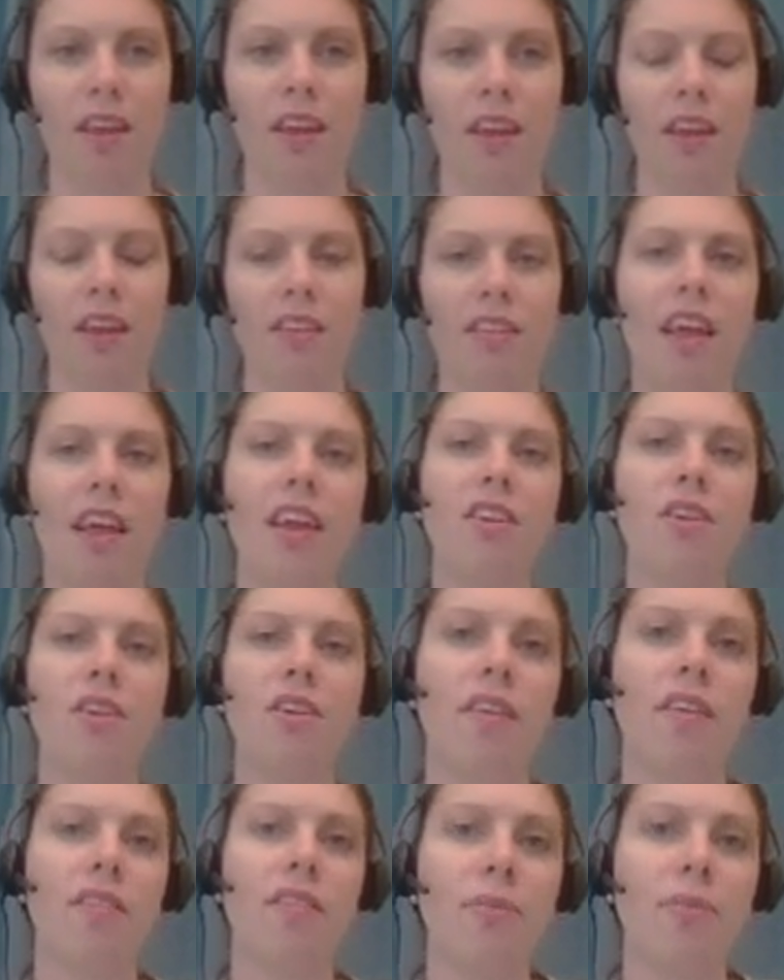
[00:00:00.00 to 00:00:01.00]
Then you
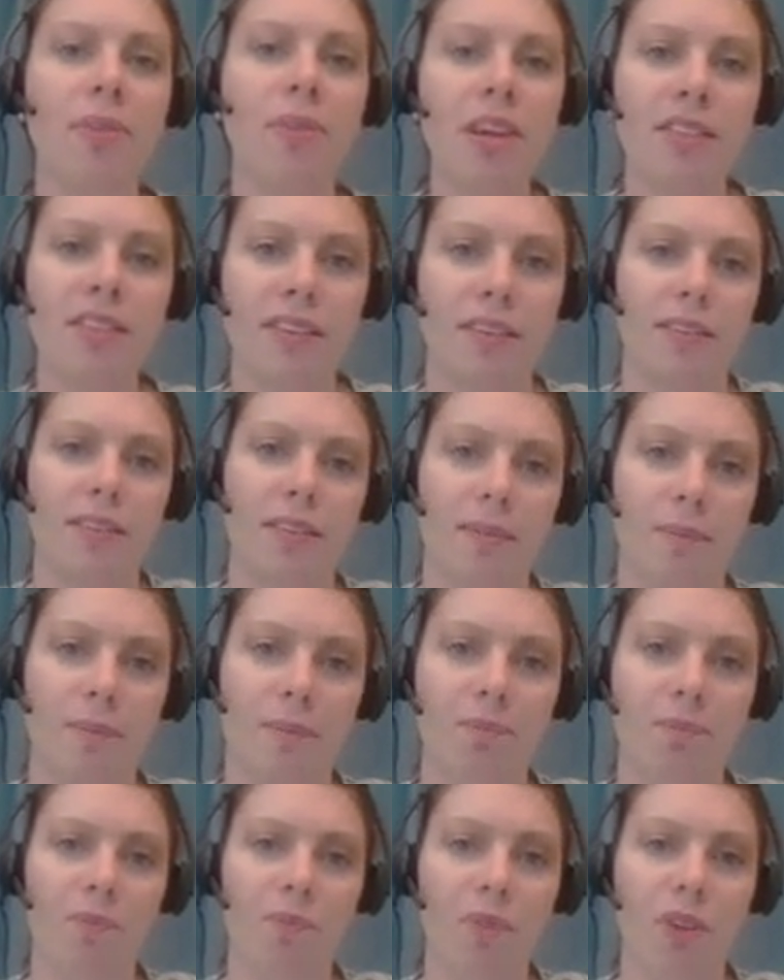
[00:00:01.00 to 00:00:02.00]
have the reasons.
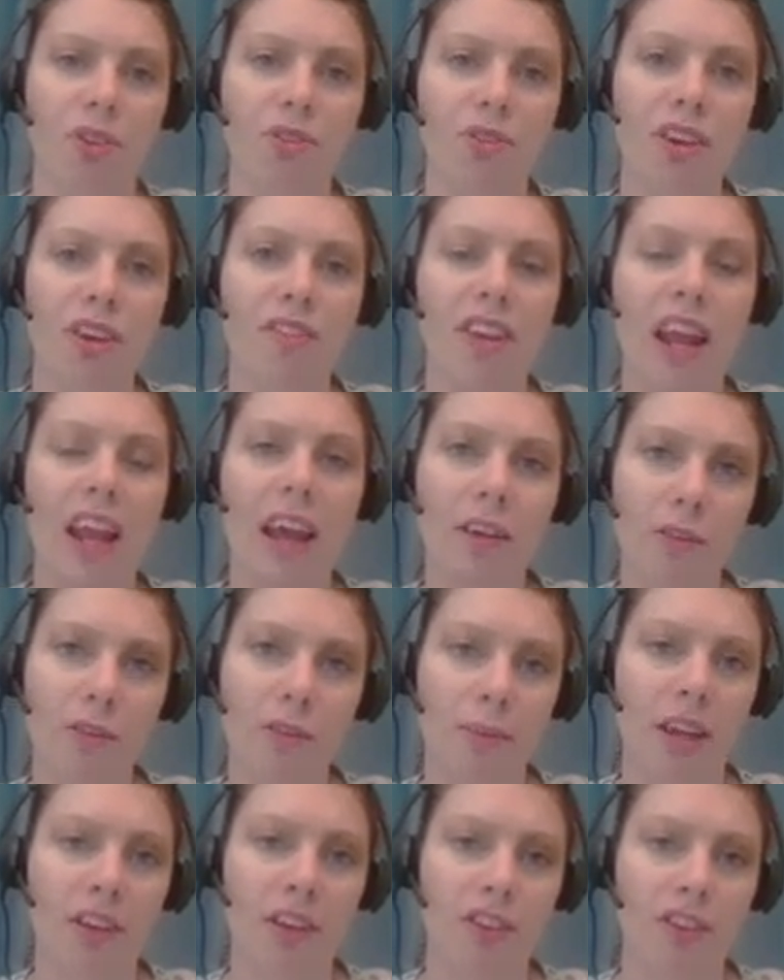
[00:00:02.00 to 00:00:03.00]
You give an
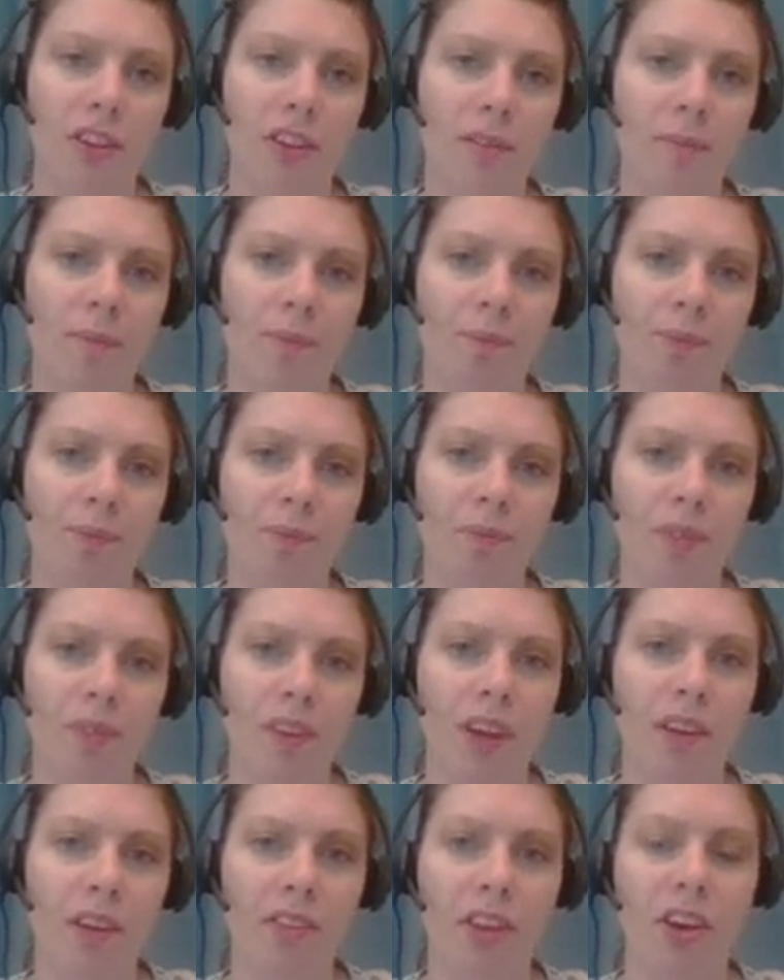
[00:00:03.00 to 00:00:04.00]
explanation
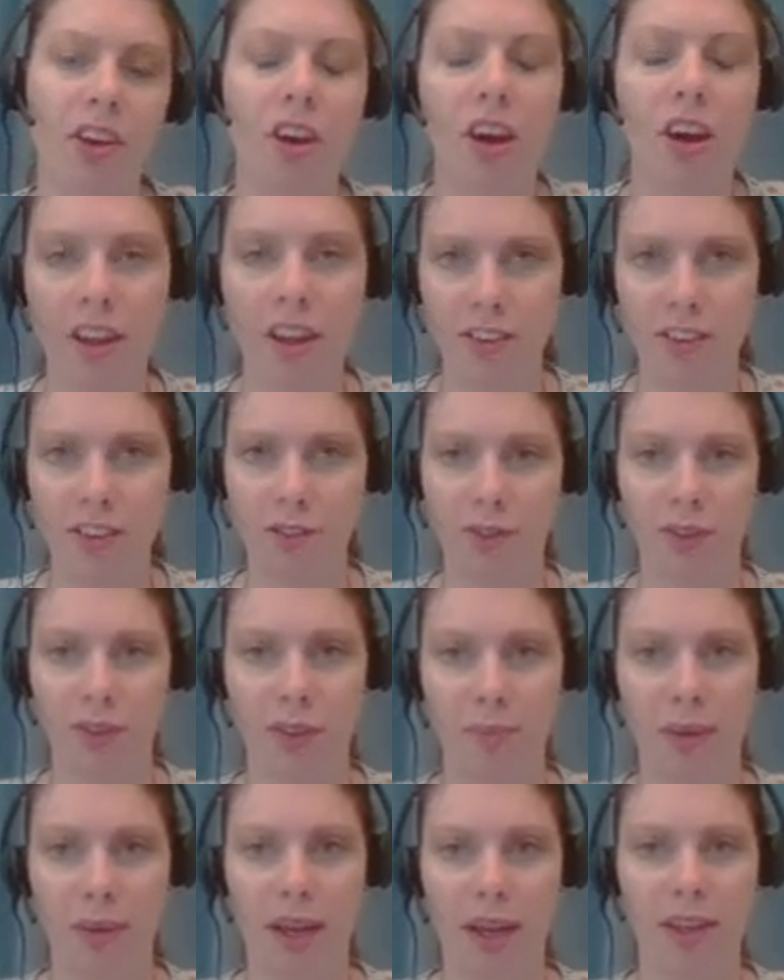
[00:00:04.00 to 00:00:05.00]
of the causes for the
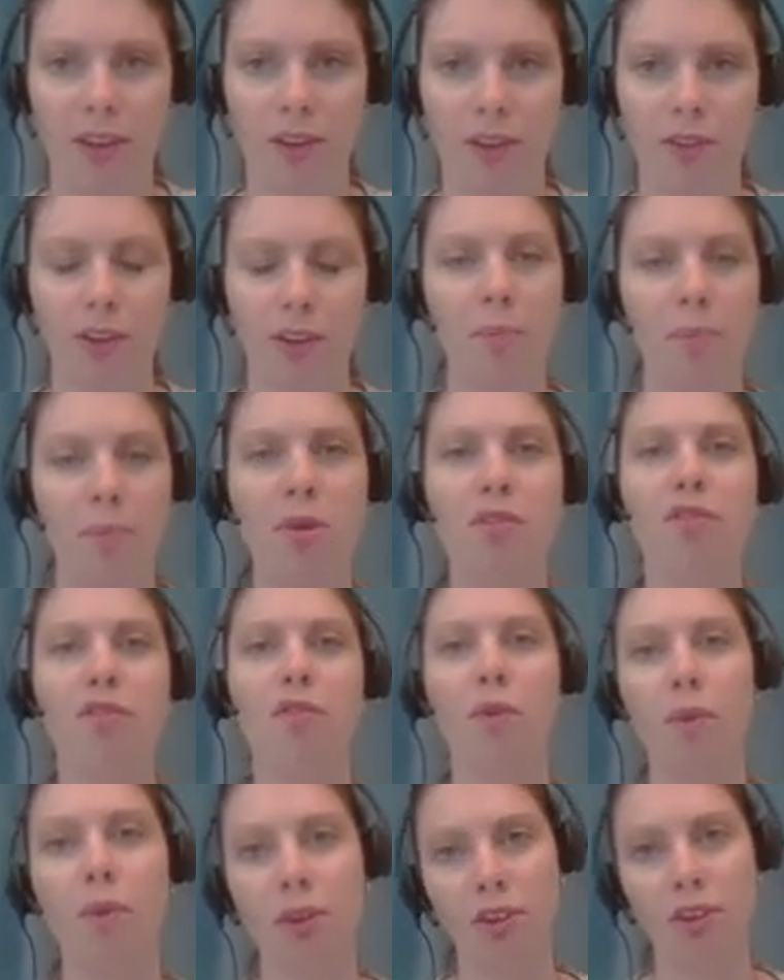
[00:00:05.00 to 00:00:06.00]
bad news
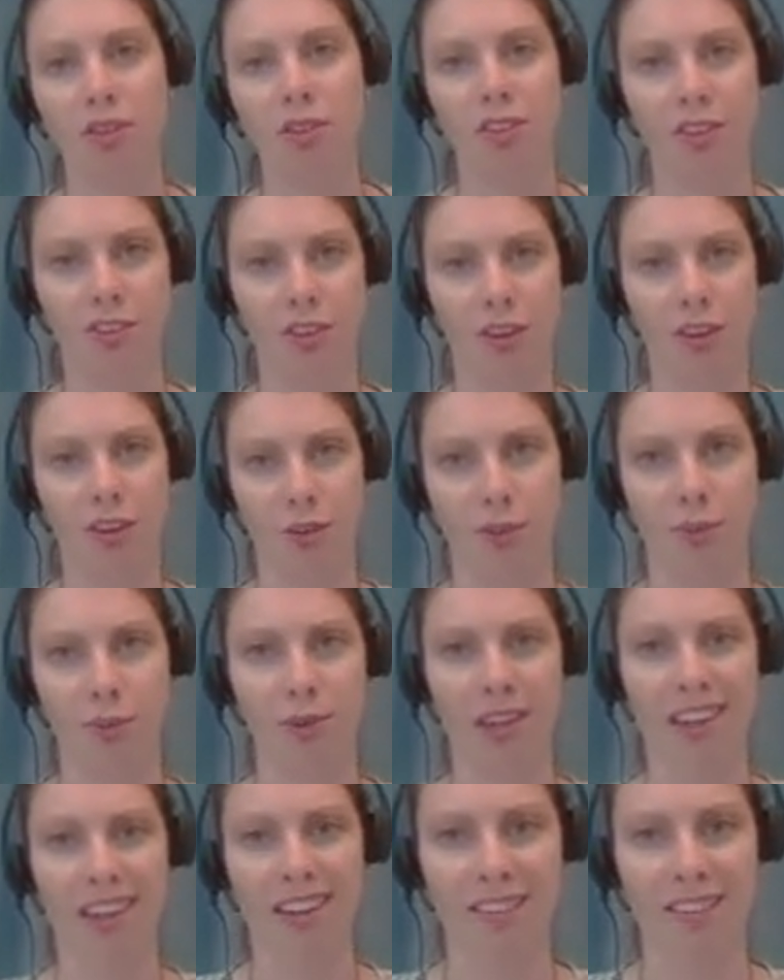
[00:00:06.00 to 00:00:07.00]
before you disclose what
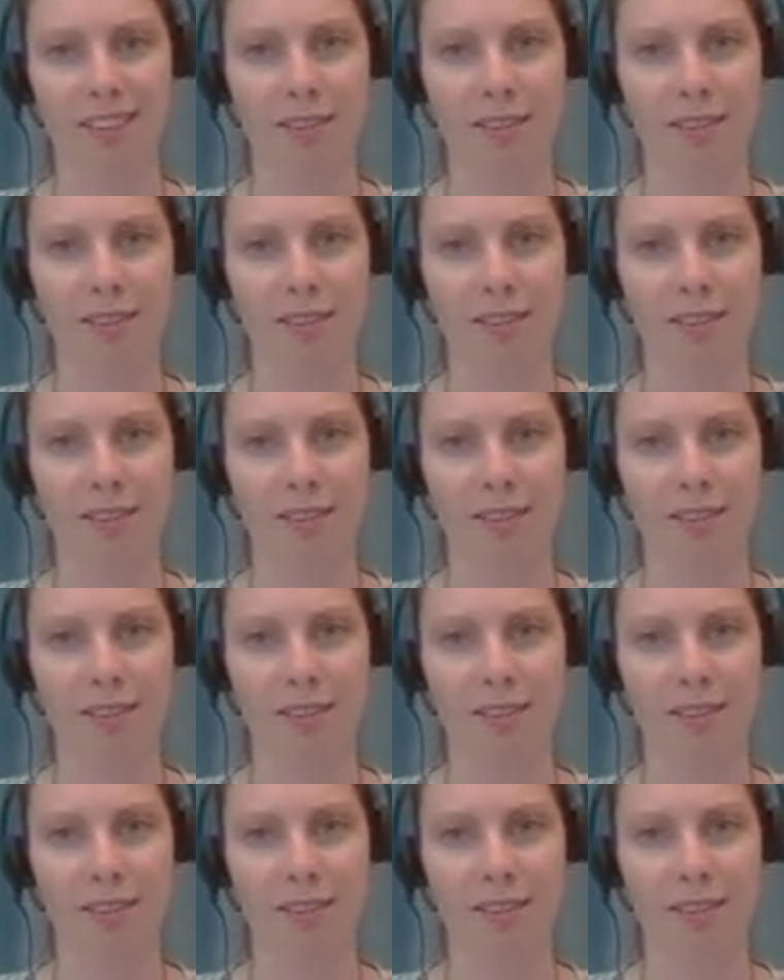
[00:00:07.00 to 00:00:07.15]
it is.